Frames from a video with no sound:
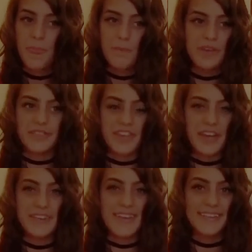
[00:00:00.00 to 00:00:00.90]
Because like
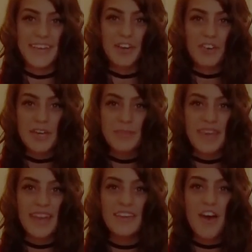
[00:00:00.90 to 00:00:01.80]
I said, like creams,
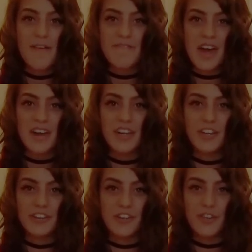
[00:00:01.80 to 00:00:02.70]
I cannot find a
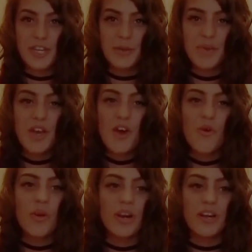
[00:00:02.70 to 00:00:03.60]
good cream
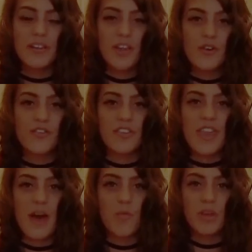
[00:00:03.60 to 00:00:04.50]
or a good lotion
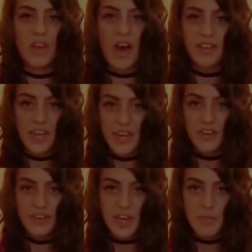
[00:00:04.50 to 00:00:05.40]
that will not like
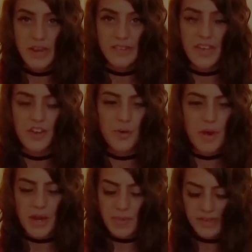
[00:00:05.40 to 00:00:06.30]
irritate my skin or
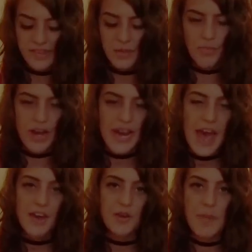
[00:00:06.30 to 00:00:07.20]
make my skin break
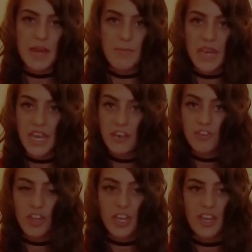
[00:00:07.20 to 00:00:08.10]
out or make me
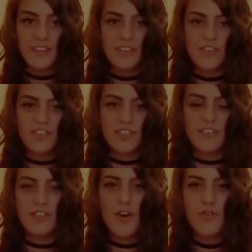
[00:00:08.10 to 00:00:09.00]
itch. Like it's
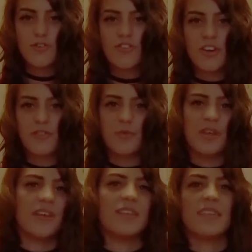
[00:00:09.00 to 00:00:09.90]
just so stressful
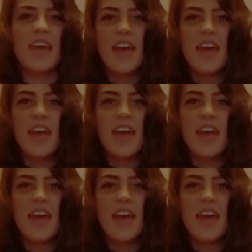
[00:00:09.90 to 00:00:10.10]
because